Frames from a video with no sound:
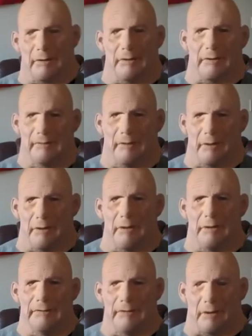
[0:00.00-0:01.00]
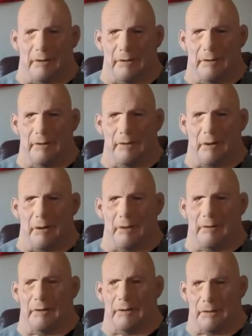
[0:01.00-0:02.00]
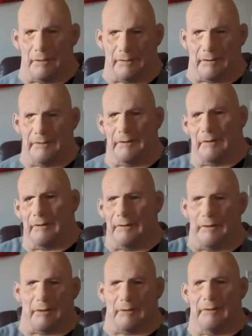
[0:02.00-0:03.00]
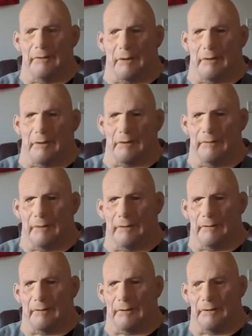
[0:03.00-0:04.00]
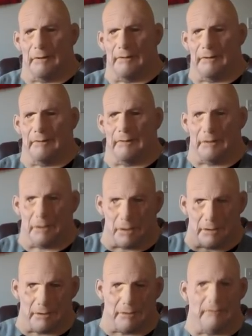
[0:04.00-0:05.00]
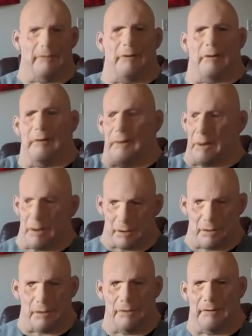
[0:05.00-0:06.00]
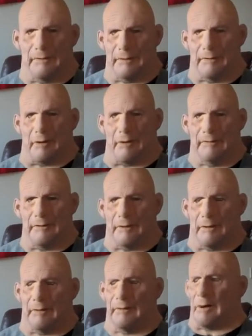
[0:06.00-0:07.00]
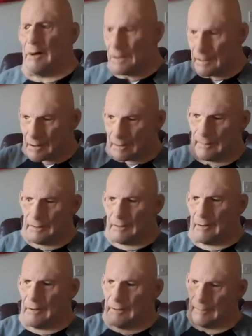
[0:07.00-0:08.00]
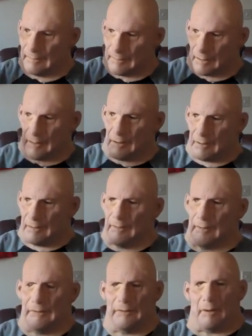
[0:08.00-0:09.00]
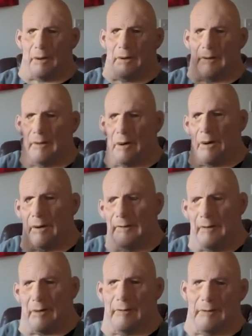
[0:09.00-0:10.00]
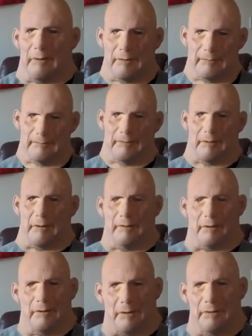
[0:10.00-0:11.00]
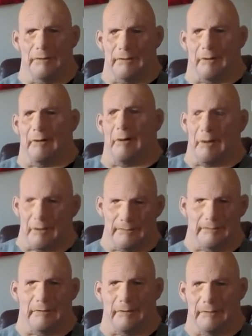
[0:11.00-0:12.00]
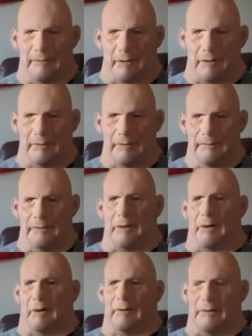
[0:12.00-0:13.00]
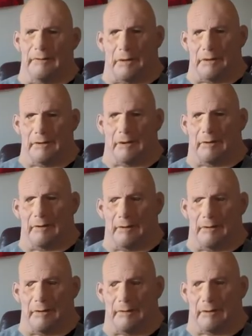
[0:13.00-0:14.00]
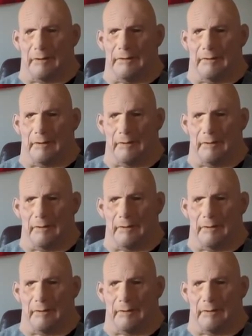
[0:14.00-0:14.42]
in this video I am taking on Lukas. You can check his channel out down in the description below. Click the link, go subscribe to him. We are playing for In Form or Aubameyang. The loser has to discard him, and it's most likely going to be